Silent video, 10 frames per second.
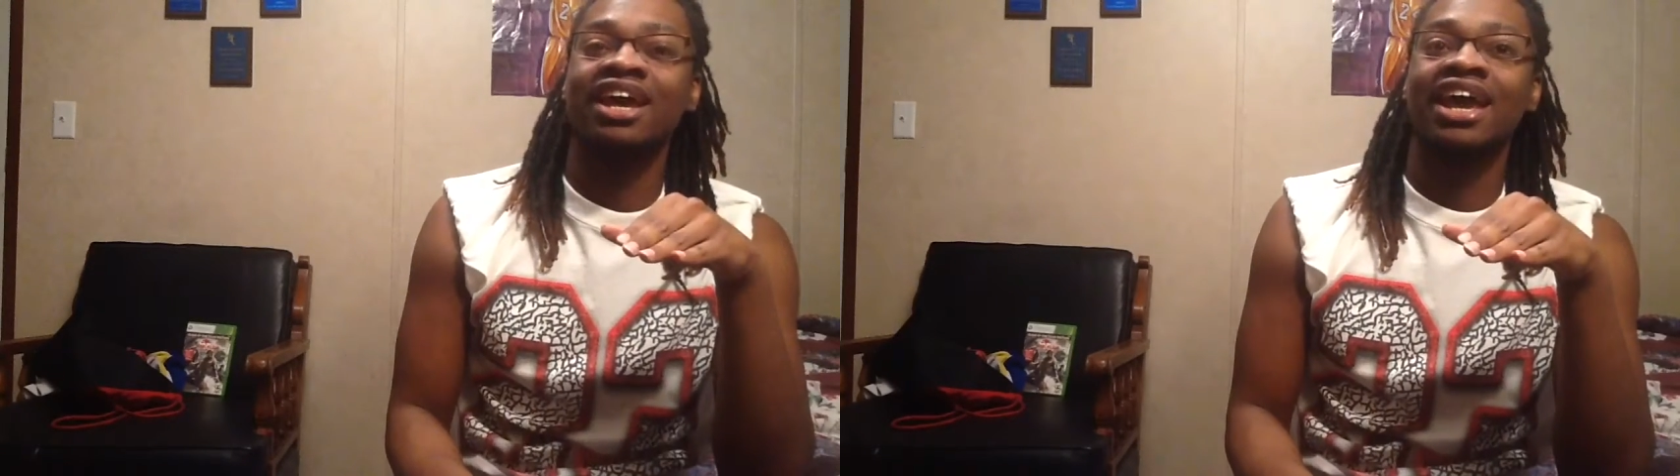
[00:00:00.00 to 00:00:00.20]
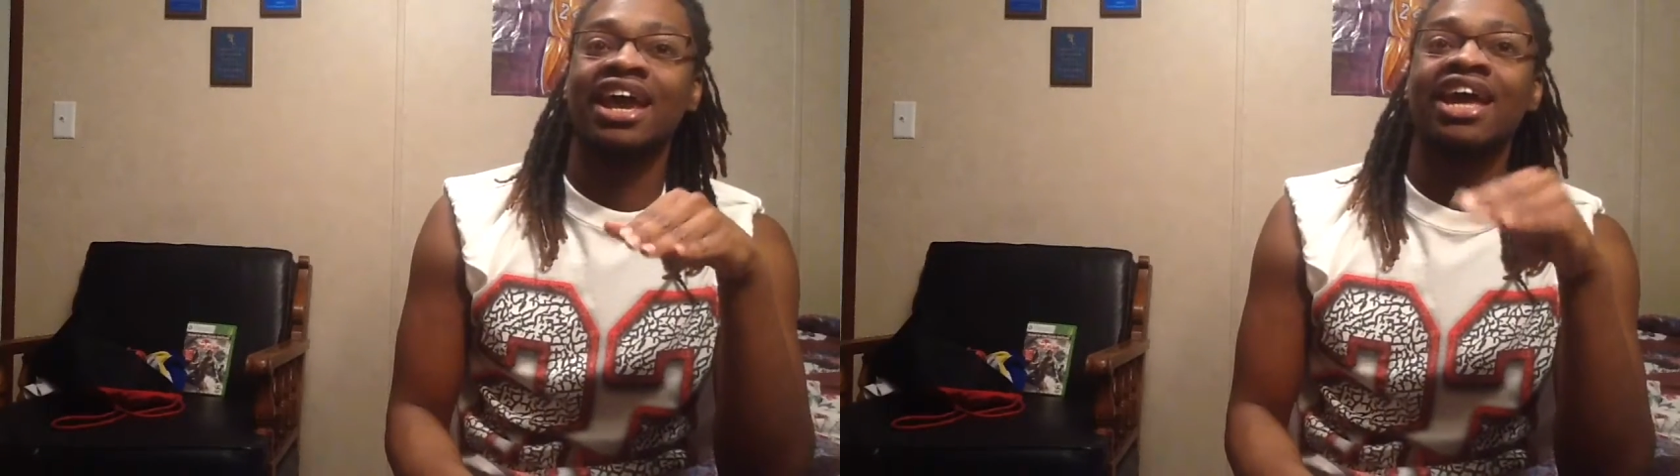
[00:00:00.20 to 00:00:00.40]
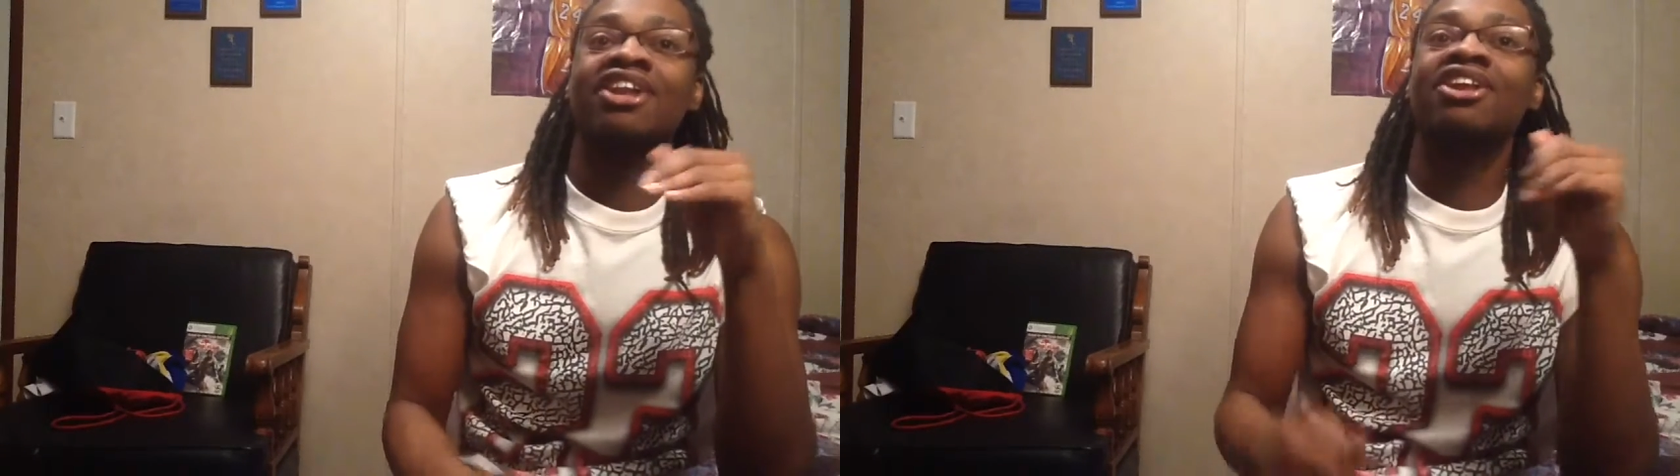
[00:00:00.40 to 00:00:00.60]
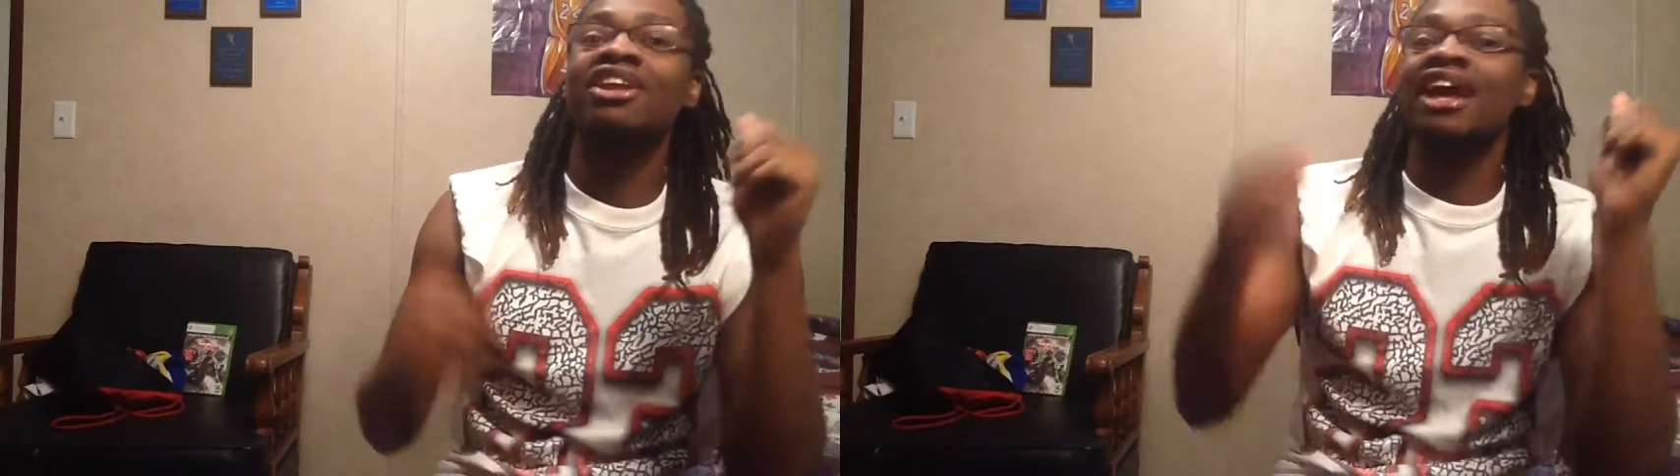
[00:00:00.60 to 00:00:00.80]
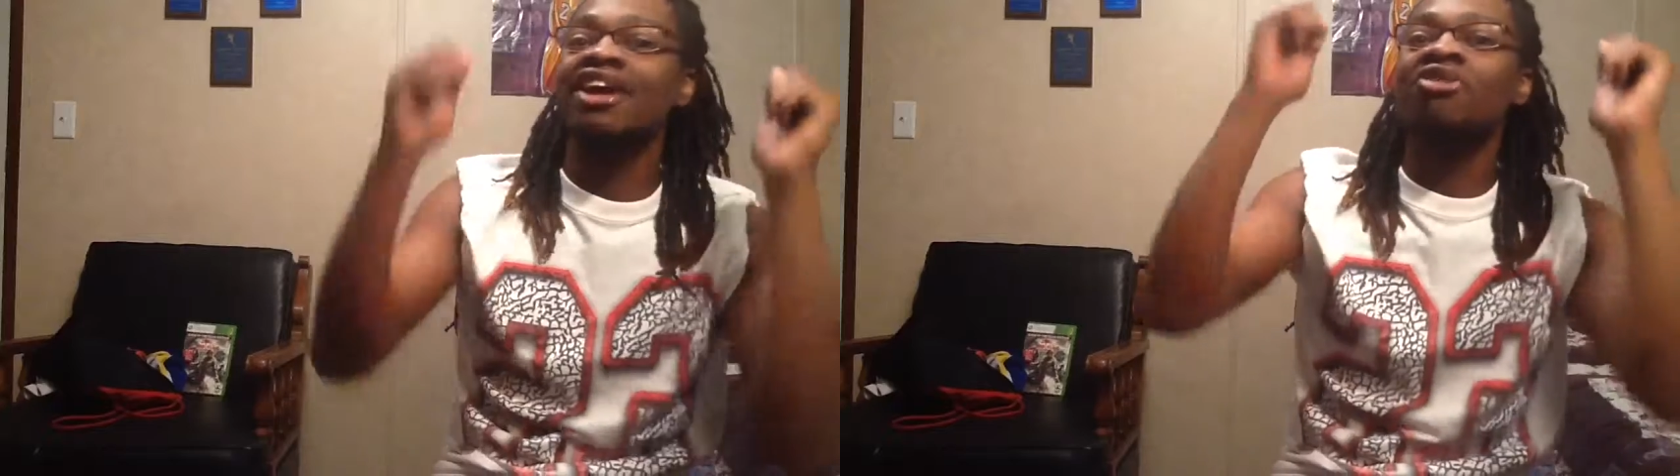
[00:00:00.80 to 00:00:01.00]
And it looked
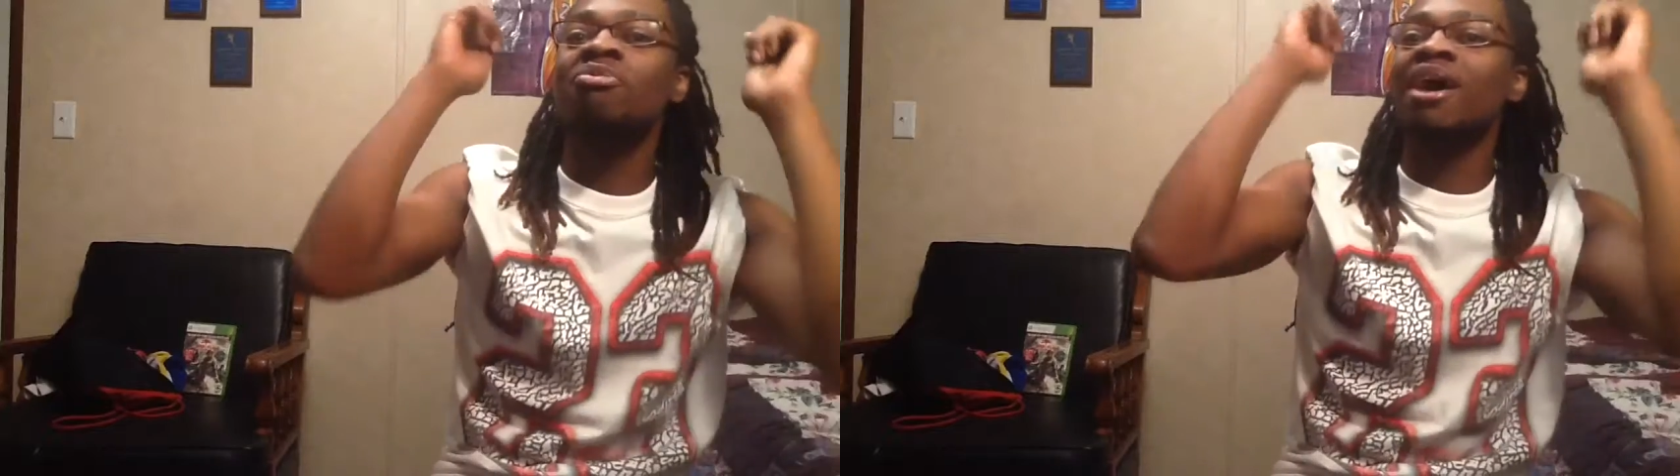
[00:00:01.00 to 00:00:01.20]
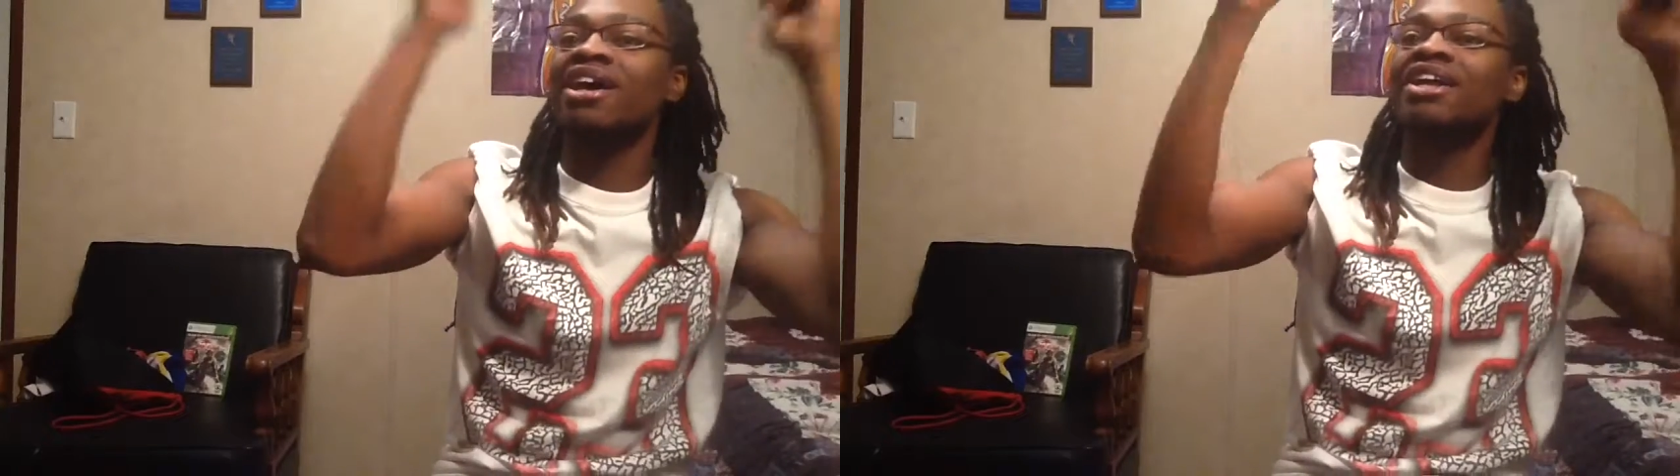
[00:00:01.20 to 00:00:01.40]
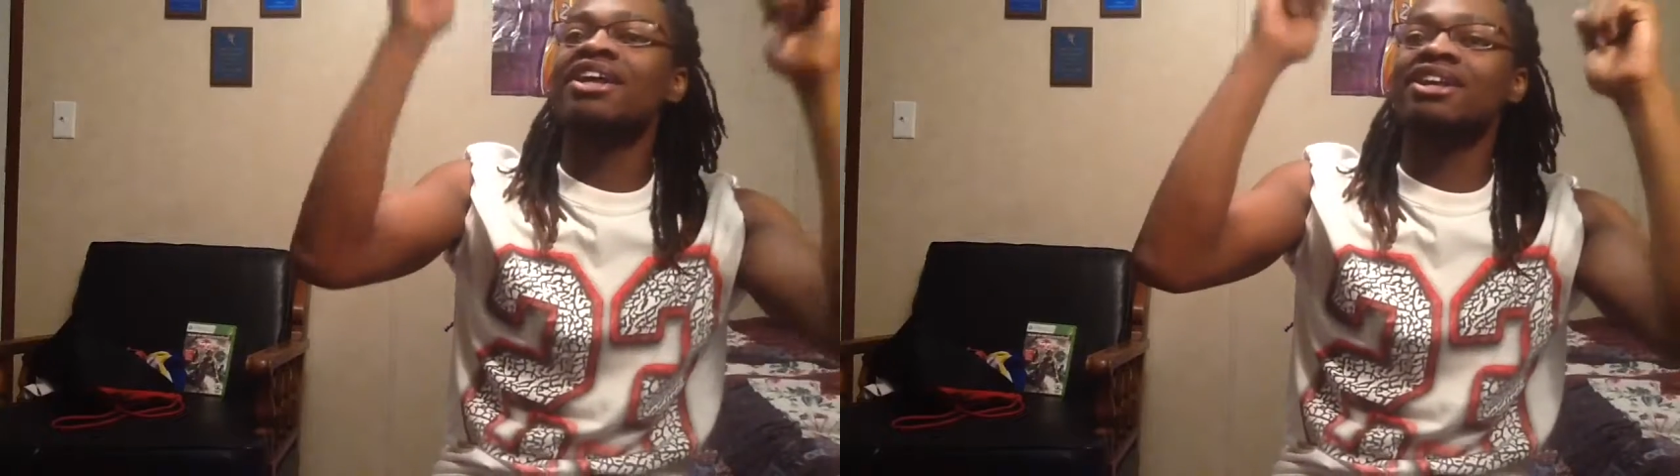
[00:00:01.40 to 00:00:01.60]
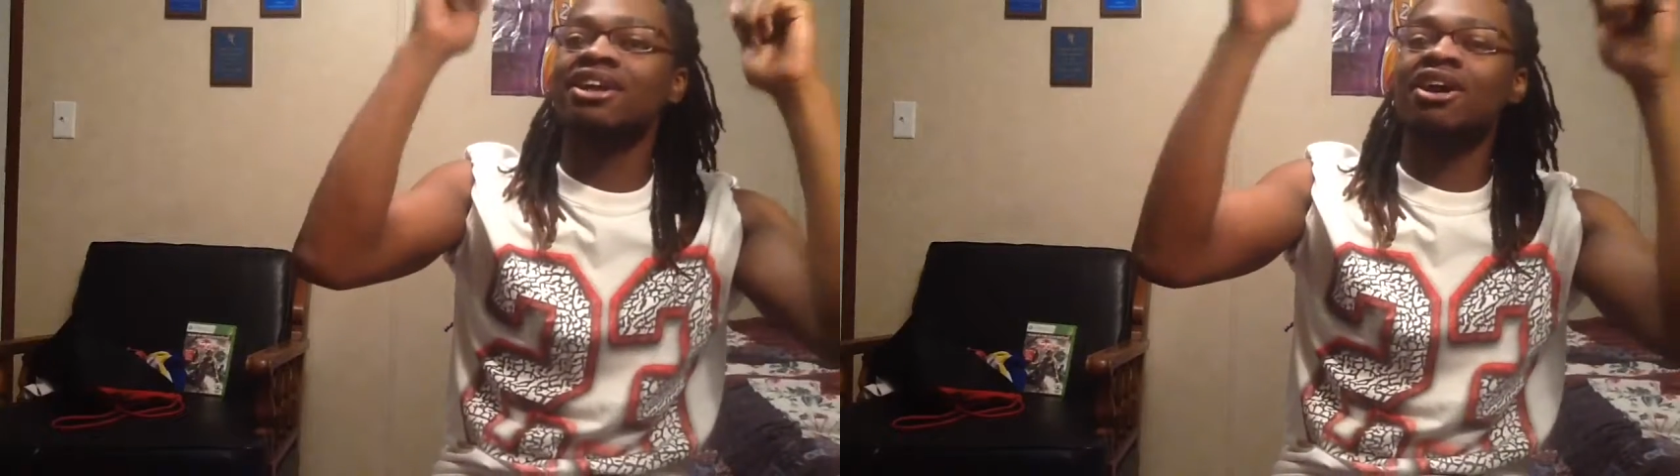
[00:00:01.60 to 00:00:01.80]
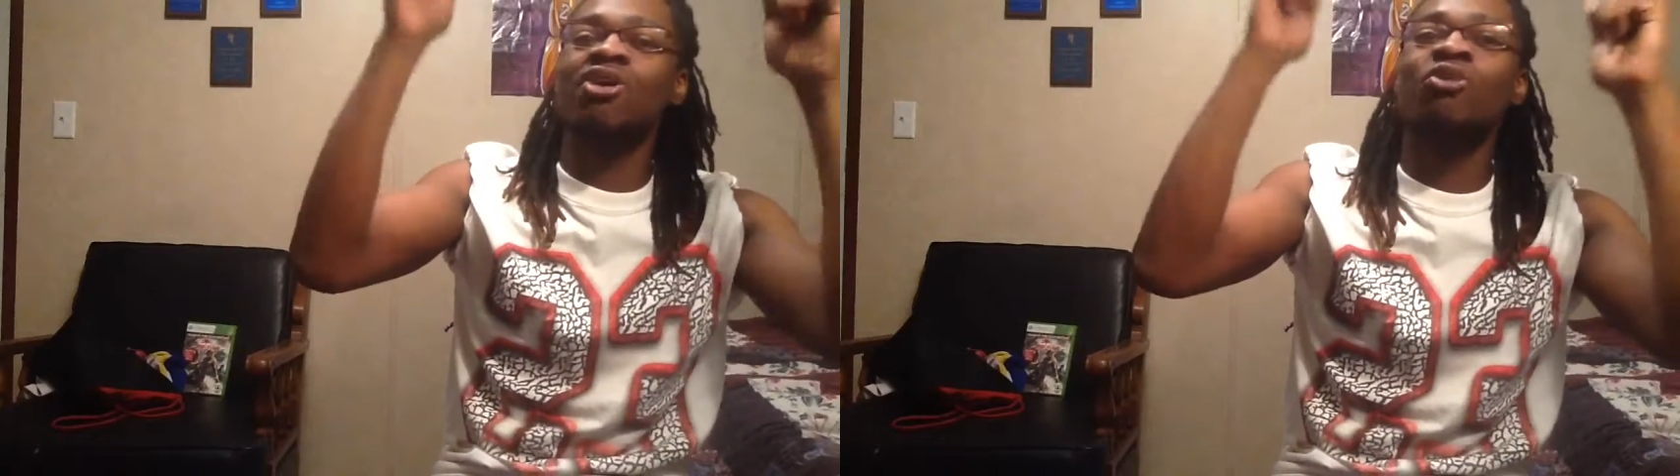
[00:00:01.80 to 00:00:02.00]
like he was about to hit
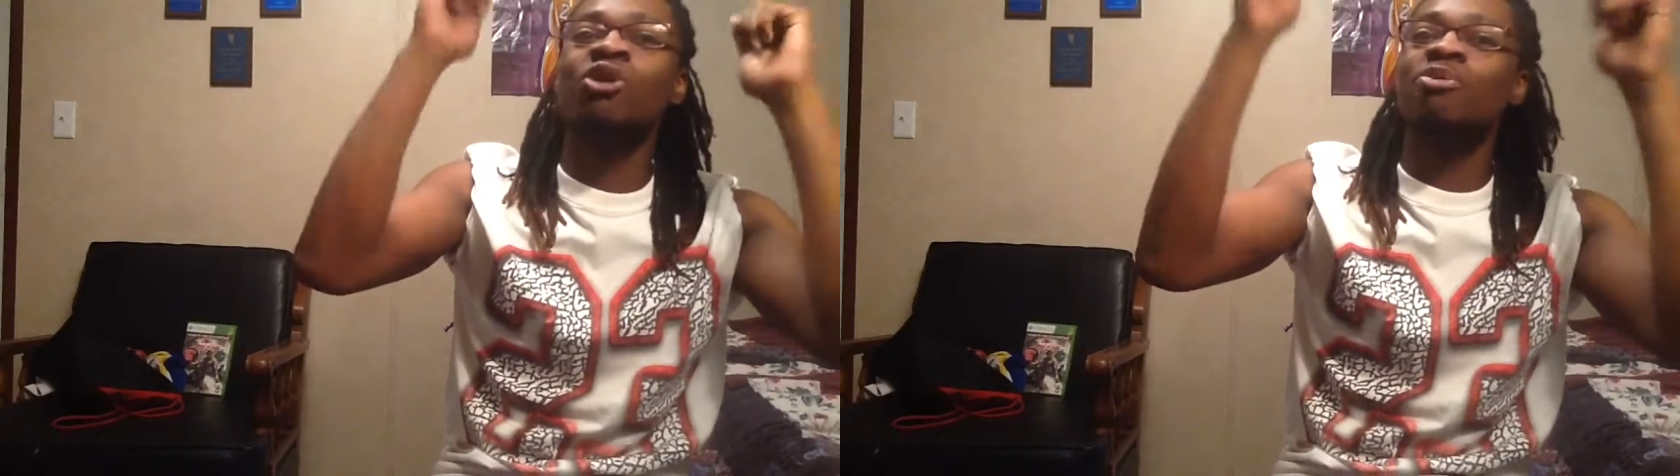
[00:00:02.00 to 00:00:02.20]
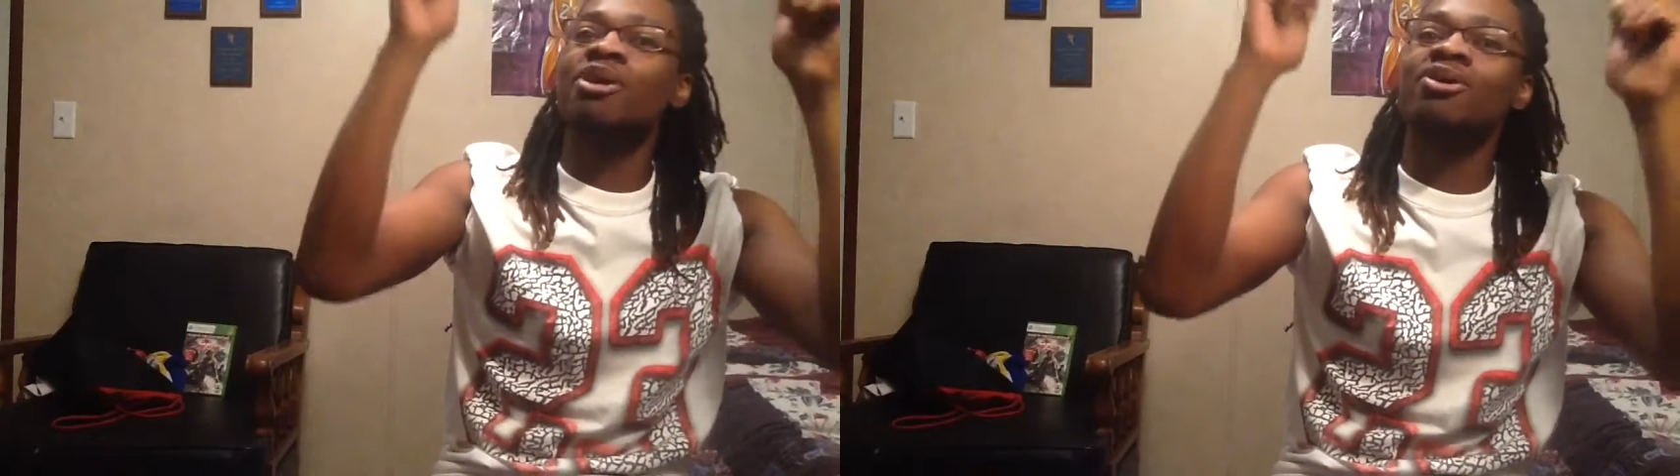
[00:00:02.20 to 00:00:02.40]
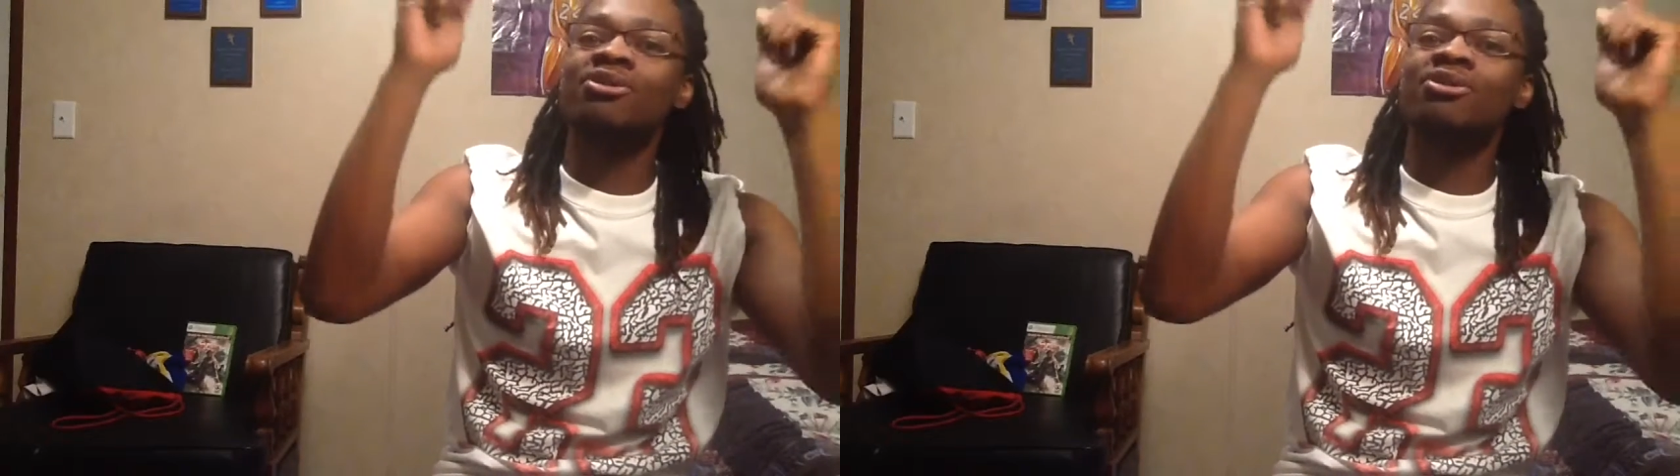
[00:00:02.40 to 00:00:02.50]
the woodpecker